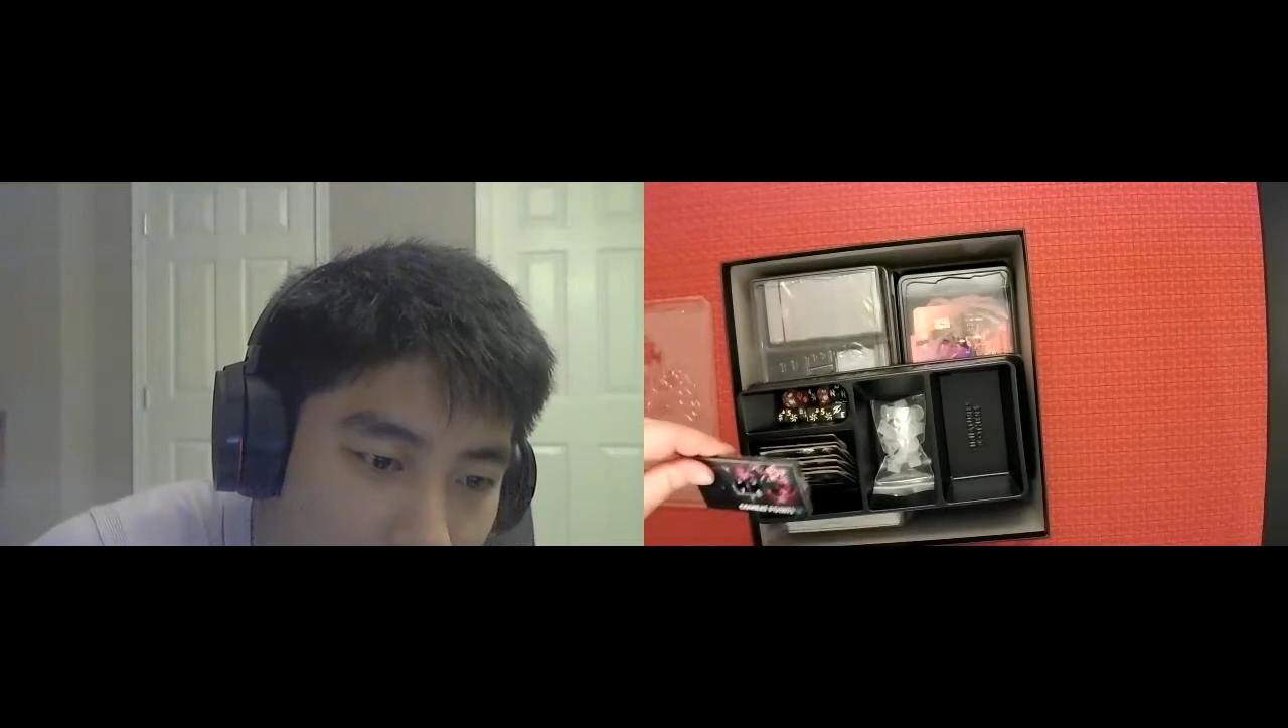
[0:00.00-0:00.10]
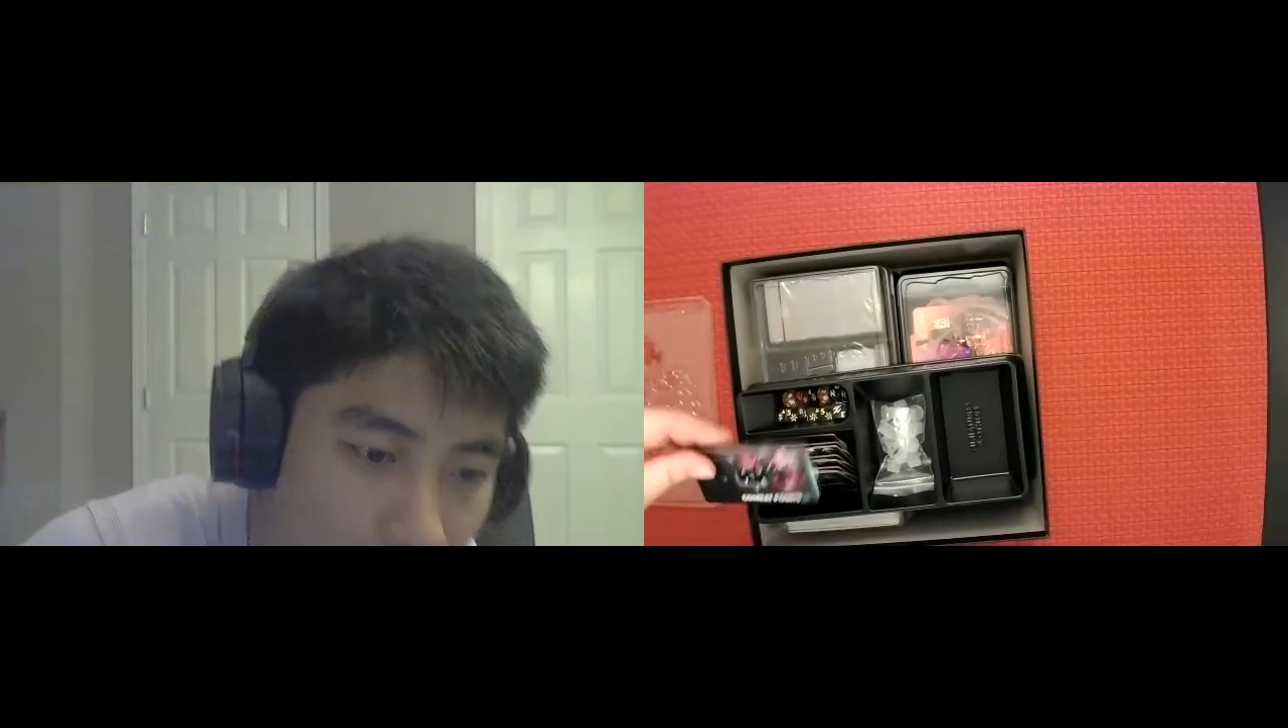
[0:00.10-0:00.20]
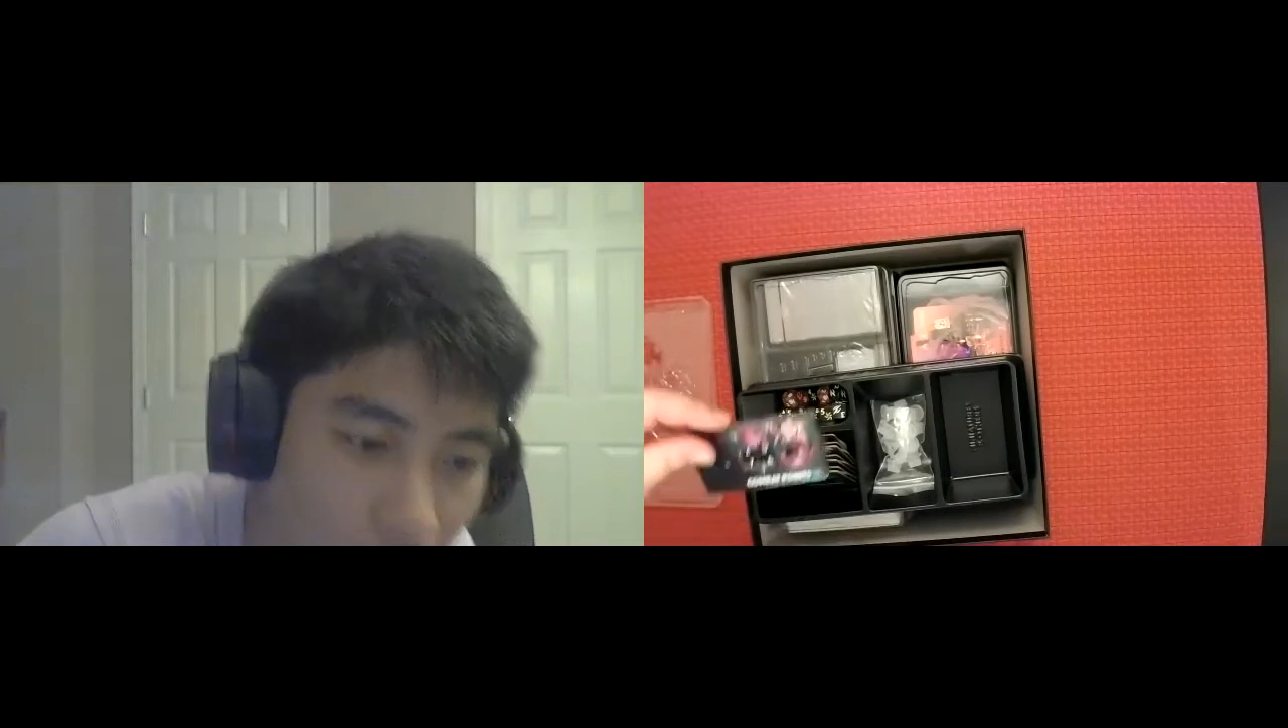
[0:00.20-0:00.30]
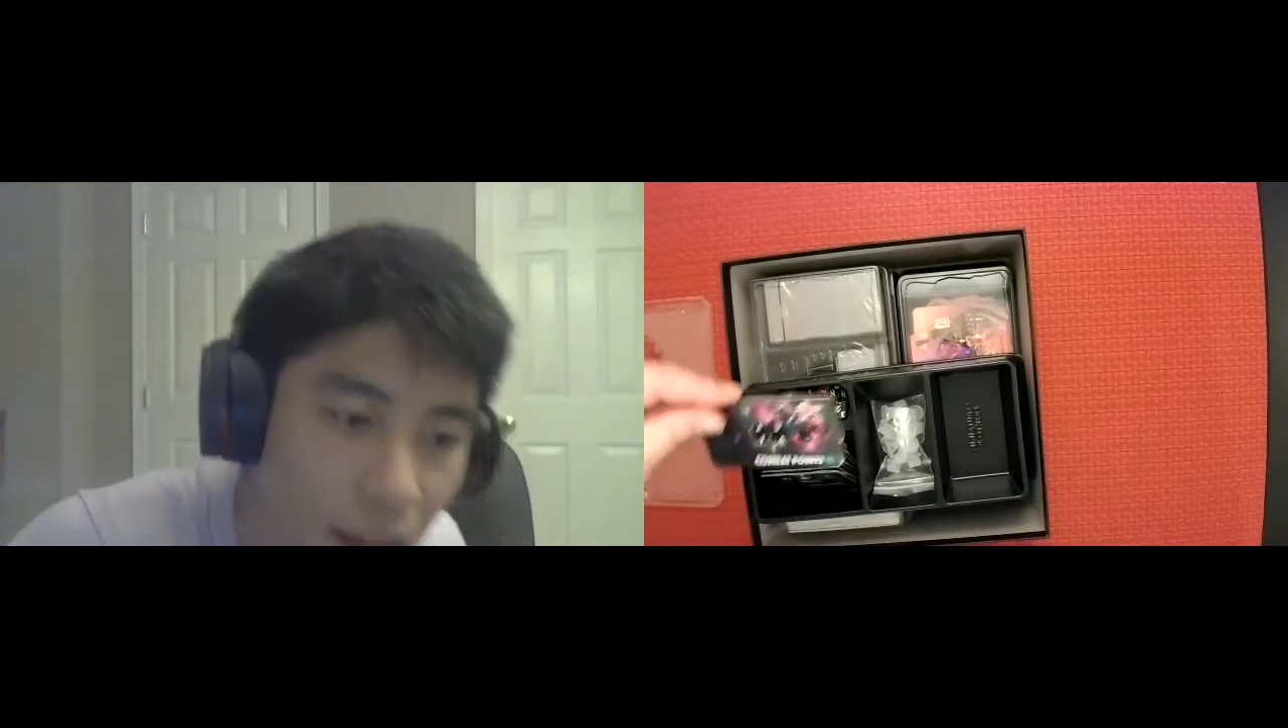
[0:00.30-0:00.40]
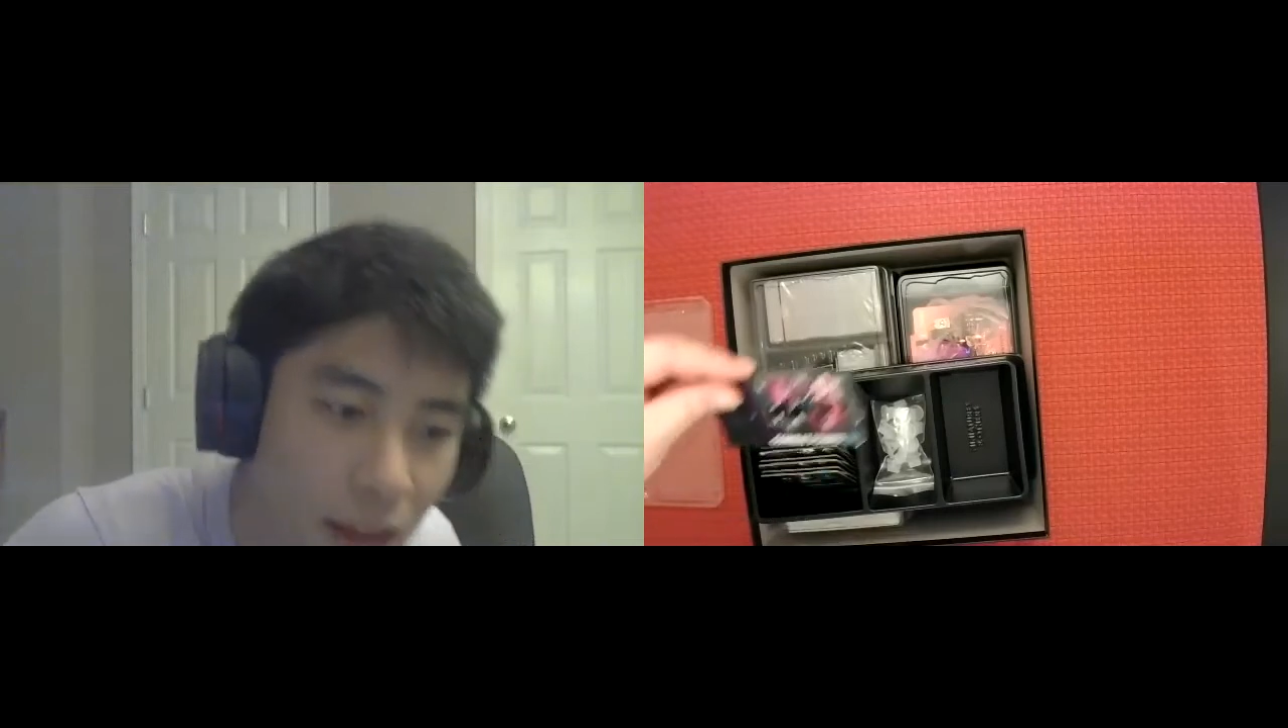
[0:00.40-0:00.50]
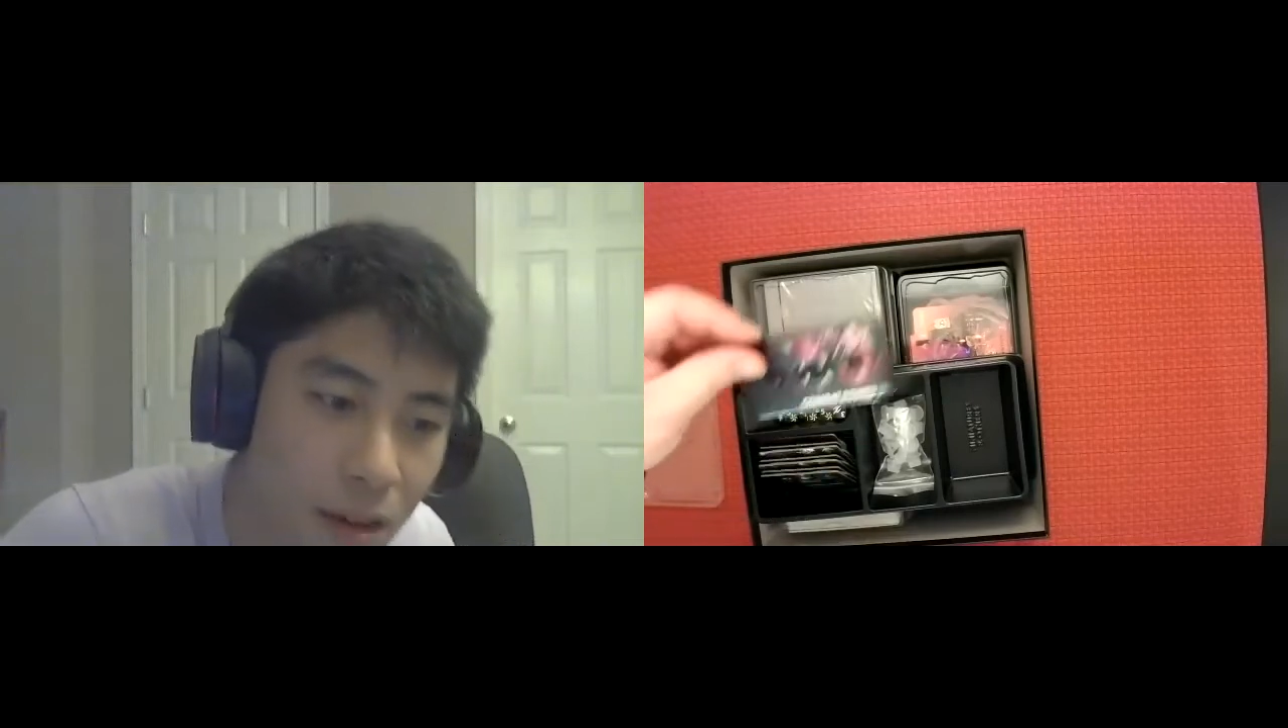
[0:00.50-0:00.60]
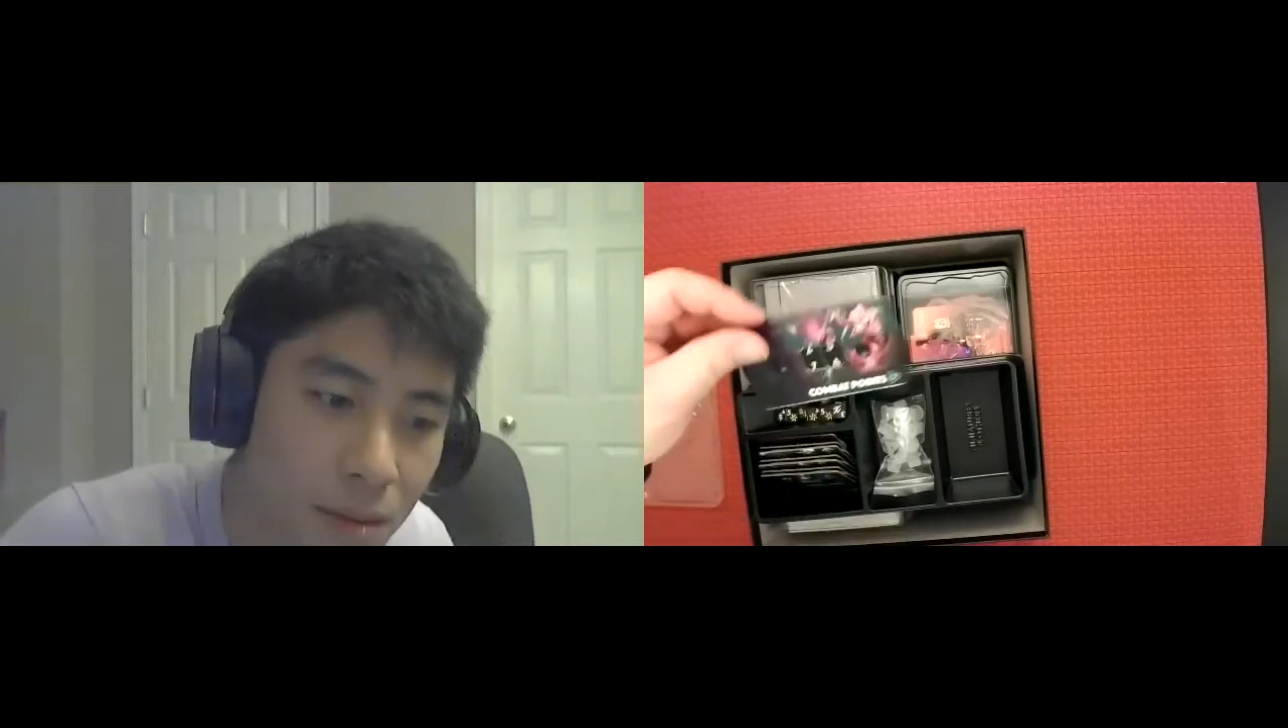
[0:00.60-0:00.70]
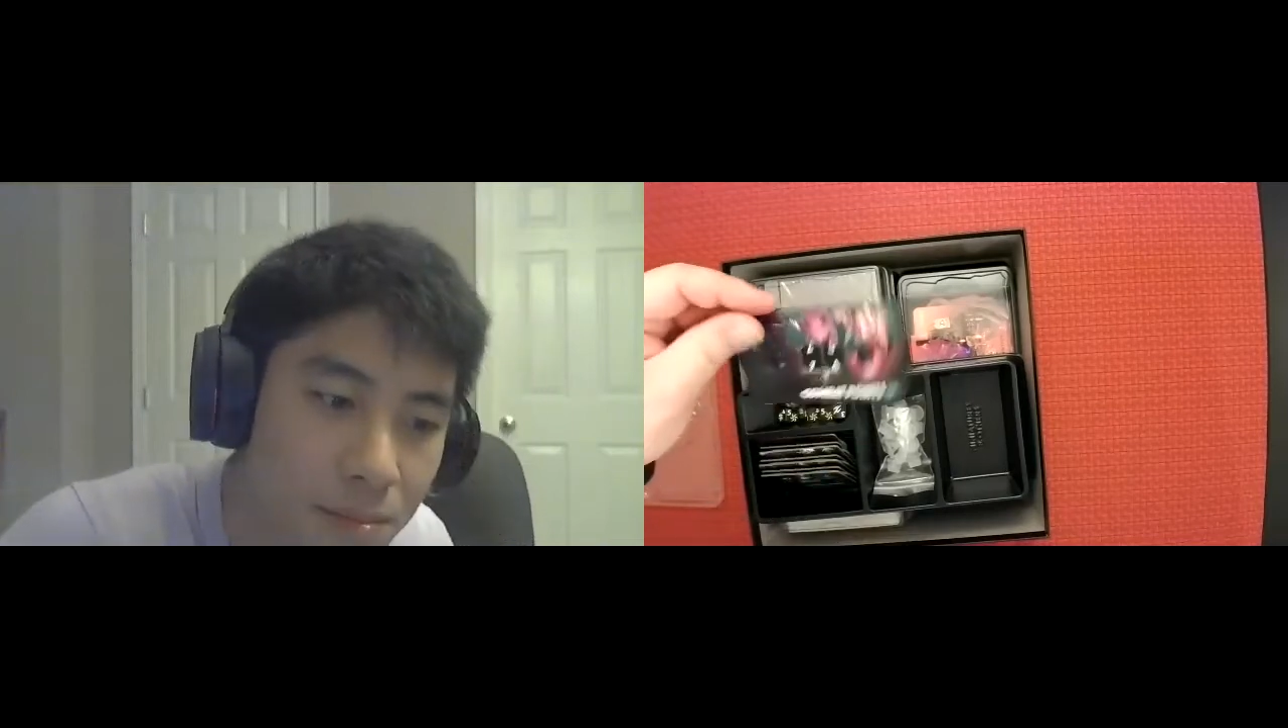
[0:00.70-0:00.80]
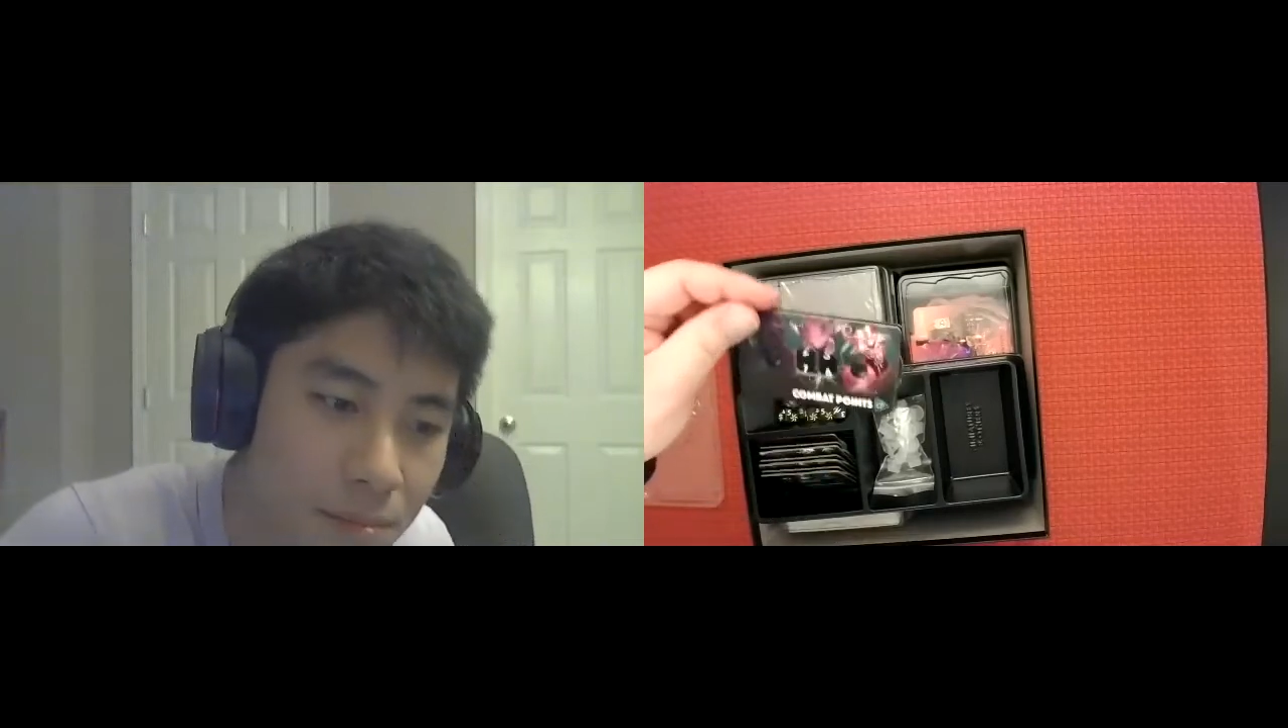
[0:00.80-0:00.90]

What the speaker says: like the